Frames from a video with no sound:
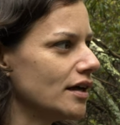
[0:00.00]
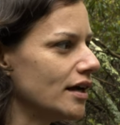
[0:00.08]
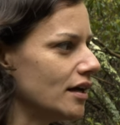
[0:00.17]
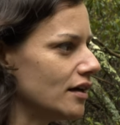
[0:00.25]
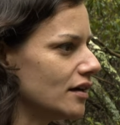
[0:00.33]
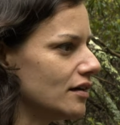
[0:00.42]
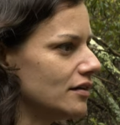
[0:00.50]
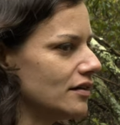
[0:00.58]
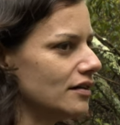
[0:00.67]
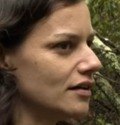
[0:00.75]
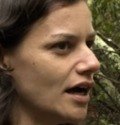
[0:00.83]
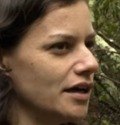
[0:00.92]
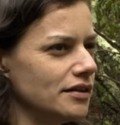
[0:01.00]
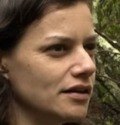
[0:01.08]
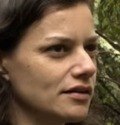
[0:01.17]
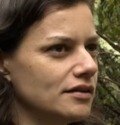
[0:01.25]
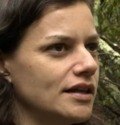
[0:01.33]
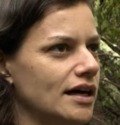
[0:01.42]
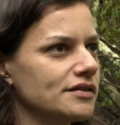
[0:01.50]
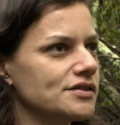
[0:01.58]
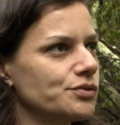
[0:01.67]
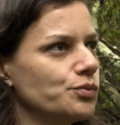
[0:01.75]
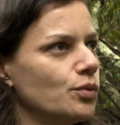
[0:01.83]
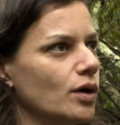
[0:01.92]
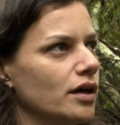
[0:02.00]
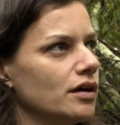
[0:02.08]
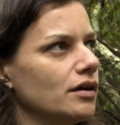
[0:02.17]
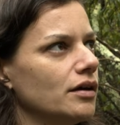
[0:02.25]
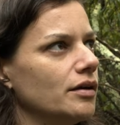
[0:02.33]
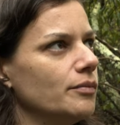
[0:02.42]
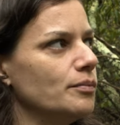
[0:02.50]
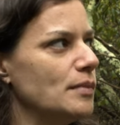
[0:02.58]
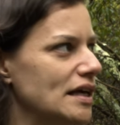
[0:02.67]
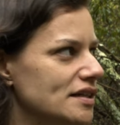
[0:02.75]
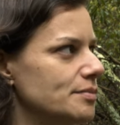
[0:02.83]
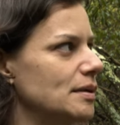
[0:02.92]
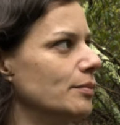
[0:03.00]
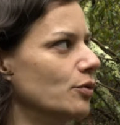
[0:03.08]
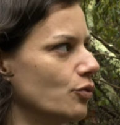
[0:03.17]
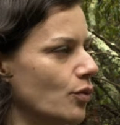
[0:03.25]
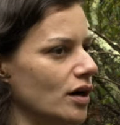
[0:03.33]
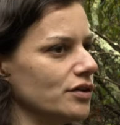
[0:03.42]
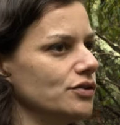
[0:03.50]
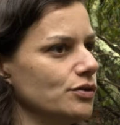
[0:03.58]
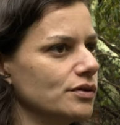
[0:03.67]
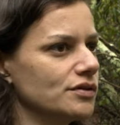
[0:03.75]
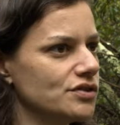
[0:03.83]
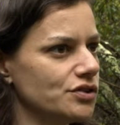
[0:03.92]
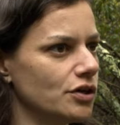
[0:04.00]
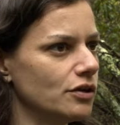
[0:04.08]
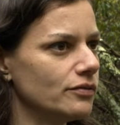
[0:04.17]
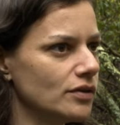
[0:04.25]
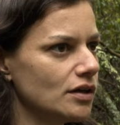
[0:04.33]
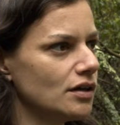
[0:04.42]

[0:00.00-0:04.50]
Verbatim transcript: And I think that that's what makes people want to conserve